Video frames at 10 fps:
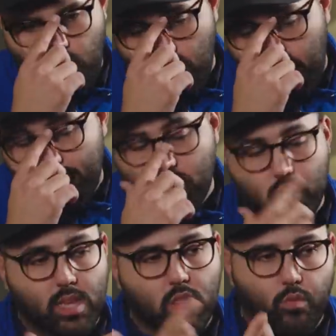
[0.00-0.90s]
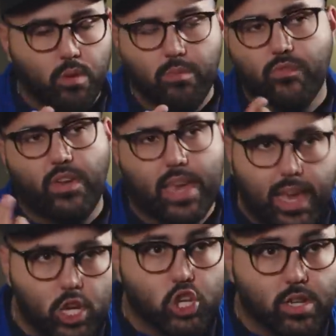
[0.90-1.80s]
when your pastor takes a three month
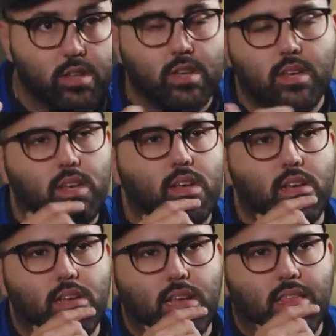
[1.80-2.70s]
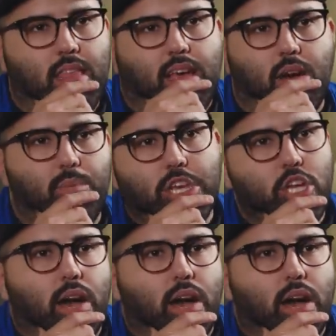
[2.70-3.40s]
vacation and like a beach